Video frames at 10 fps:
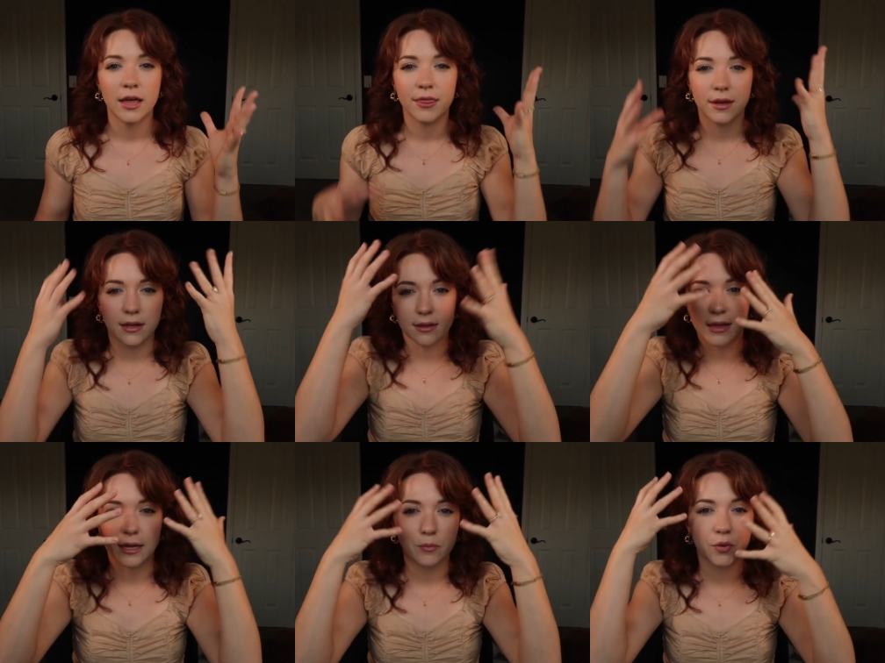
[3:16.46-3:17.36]
the
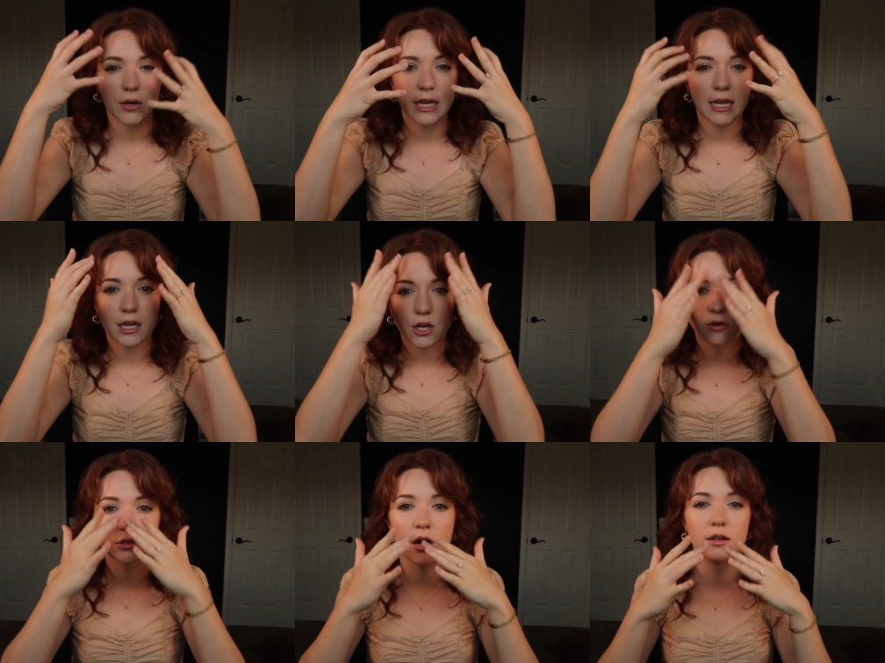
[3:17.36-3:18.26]
like pretty
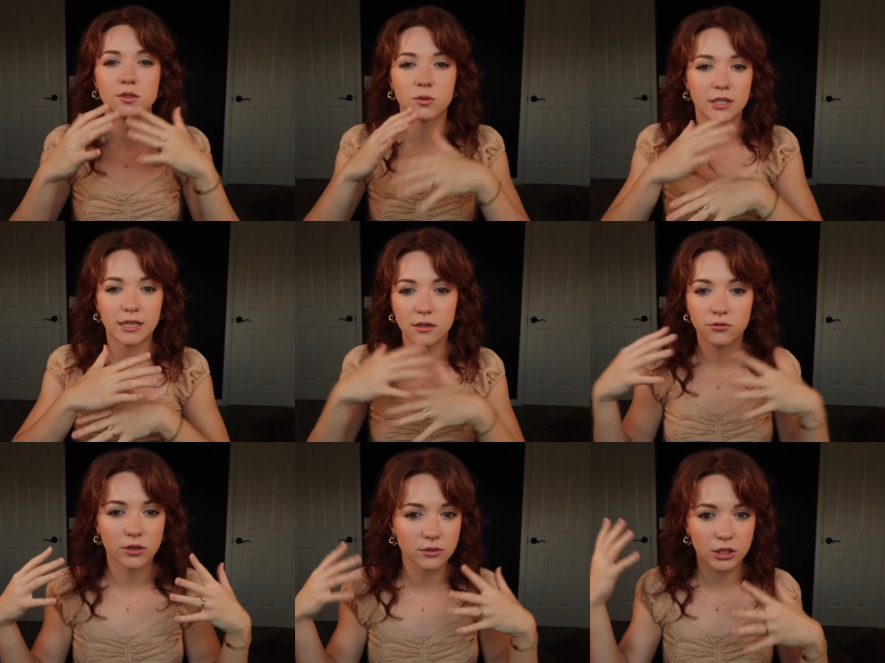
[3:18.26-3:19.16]
nose contouring
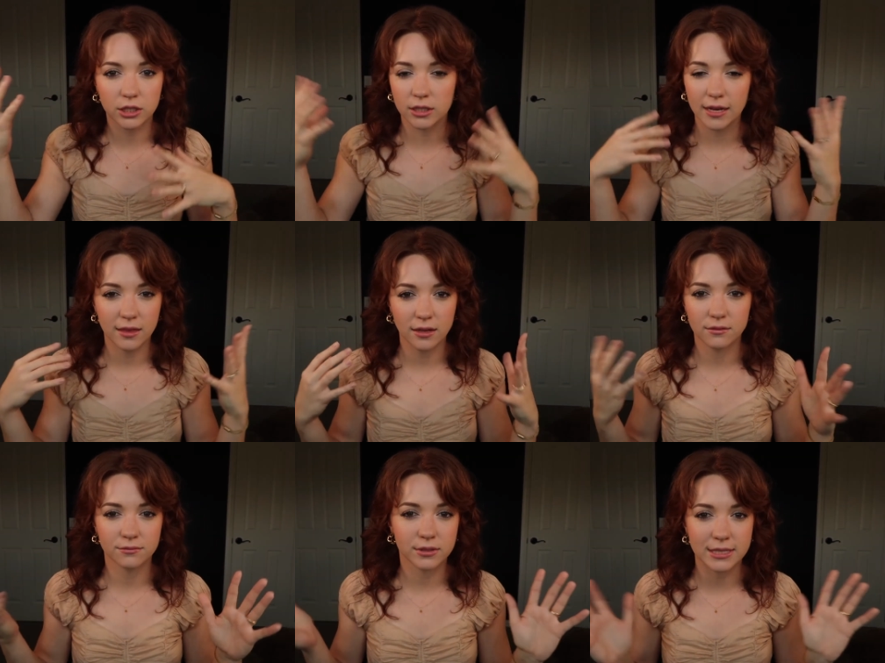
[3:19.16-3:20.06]
filter, I
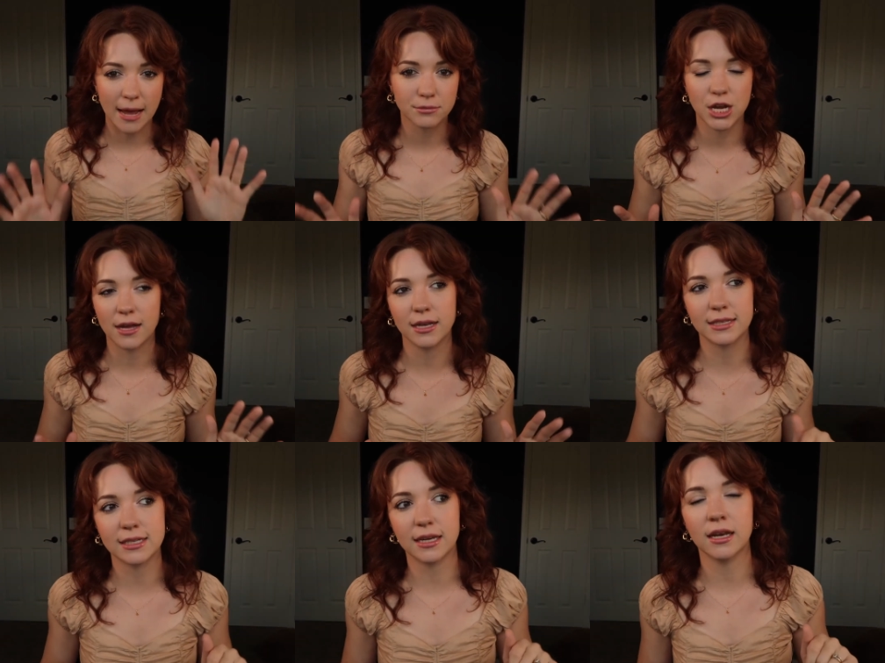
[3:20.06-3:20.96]
think Snapchat
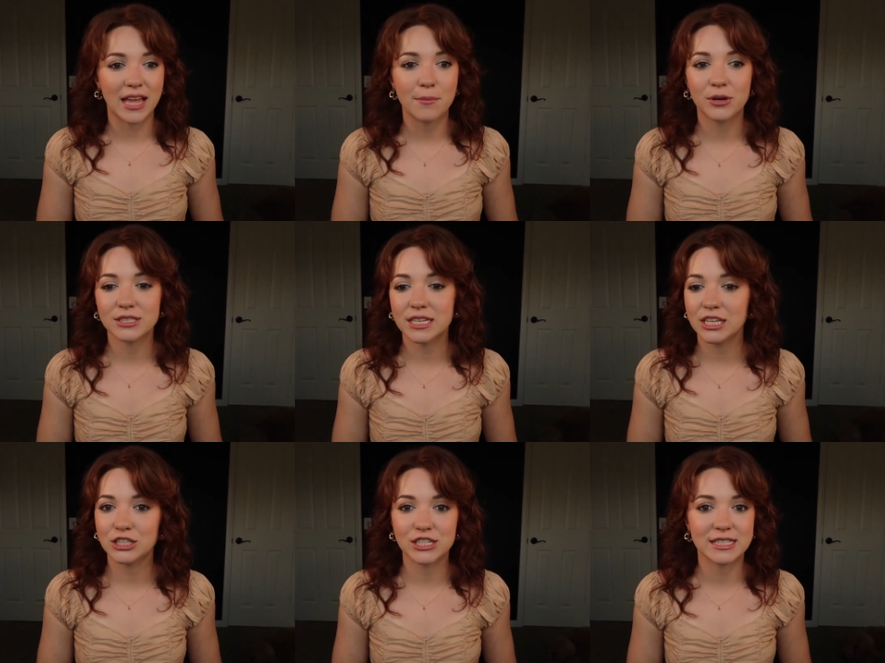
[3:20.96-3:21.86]
does it, that person
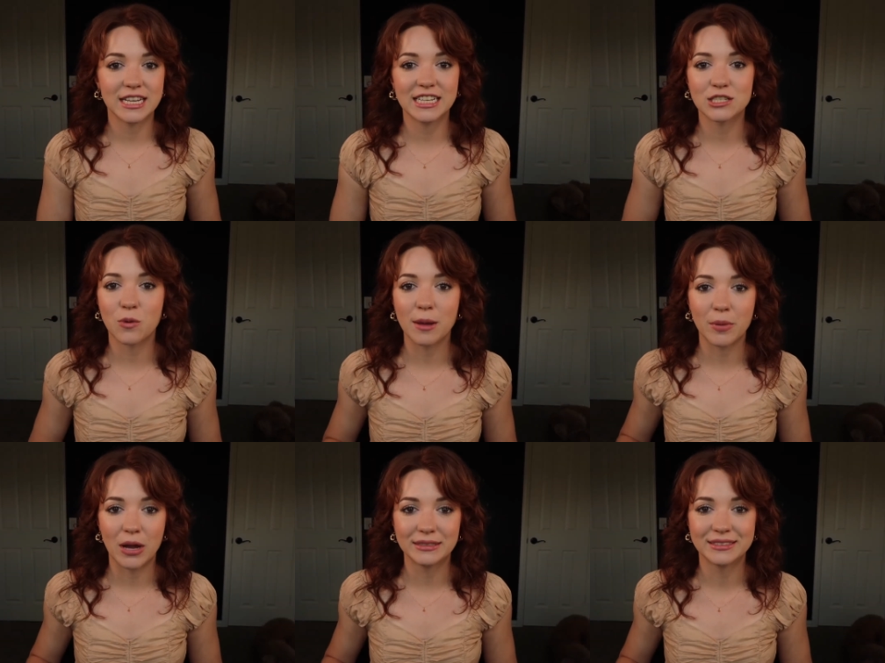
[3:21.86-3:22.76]
you just need to swipe
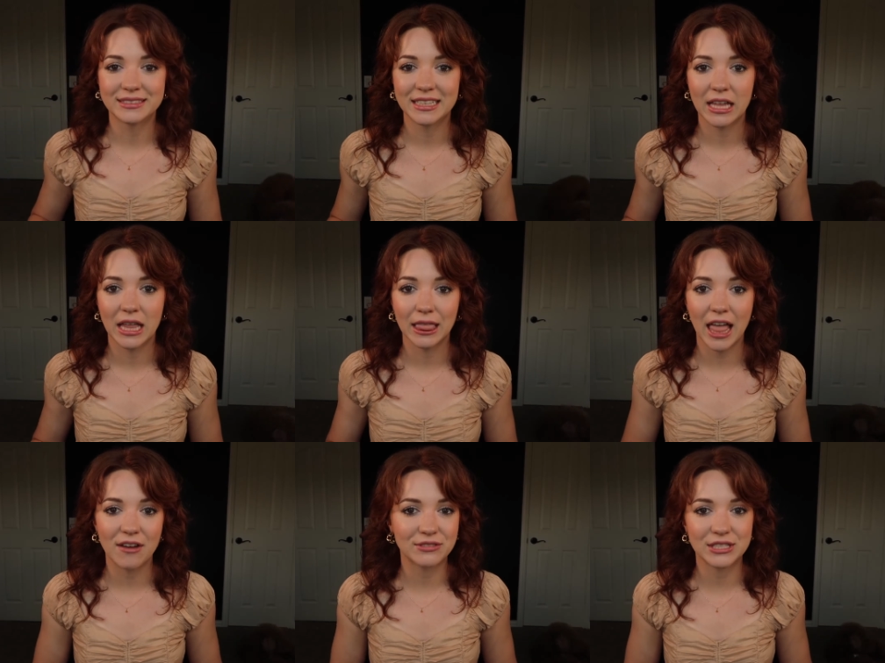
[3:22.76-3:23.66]
on
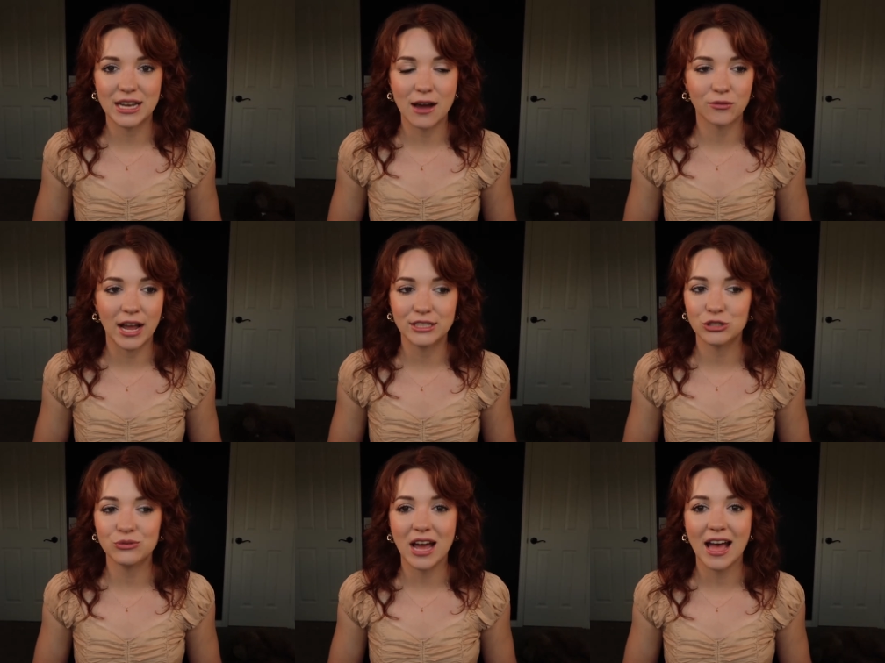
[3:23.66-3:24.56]
left, not right.
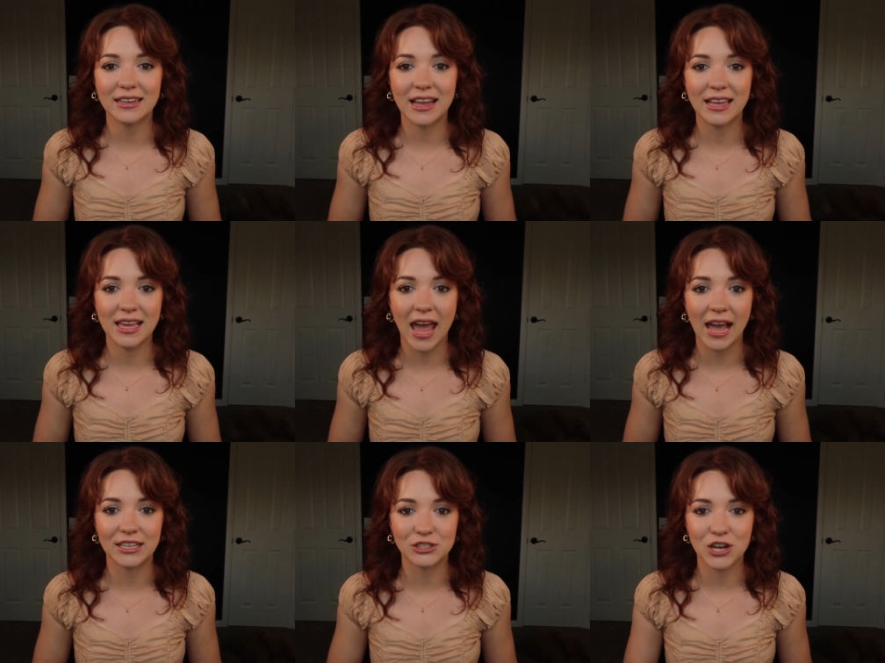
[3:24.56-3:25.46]
Do not
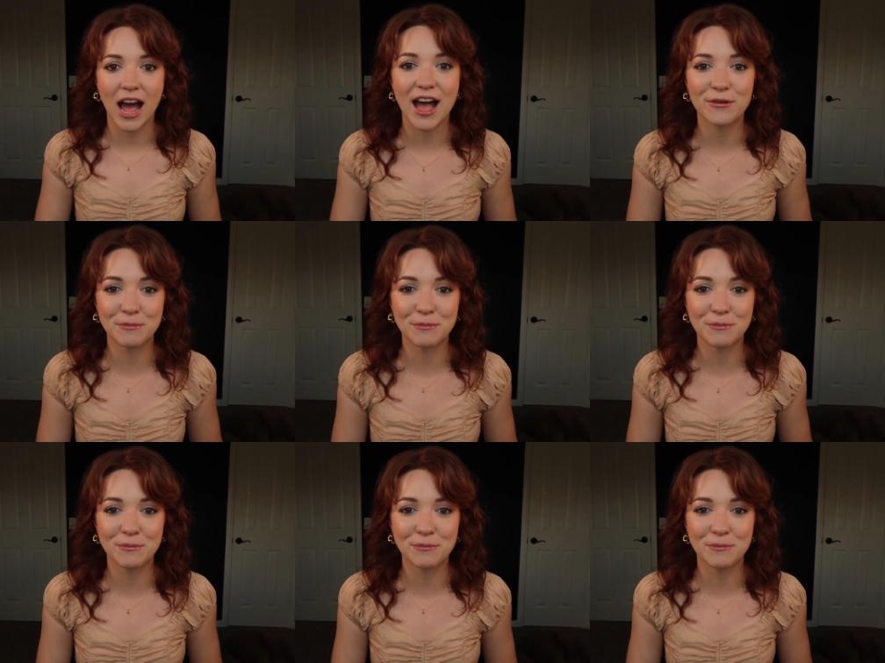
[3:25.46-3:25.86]
engage. I